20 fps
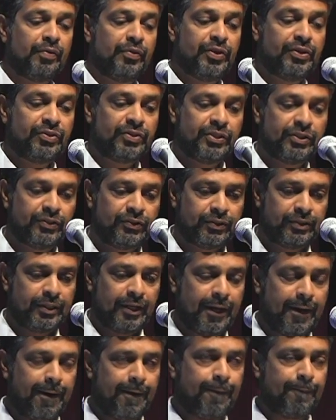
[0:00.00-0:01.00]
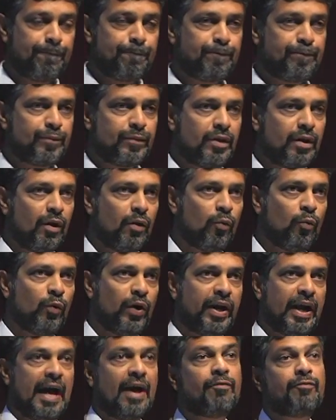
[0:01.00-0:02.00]
This is
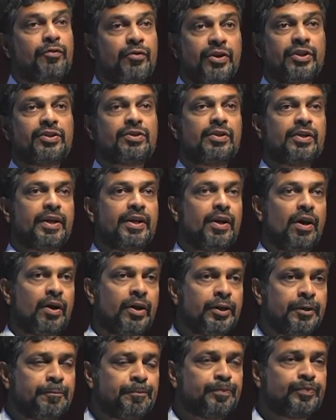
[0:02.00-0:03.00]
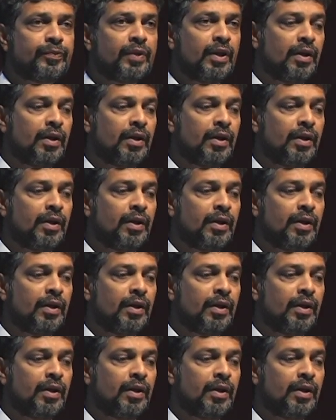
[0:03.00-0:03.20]
where I've traditionally gone.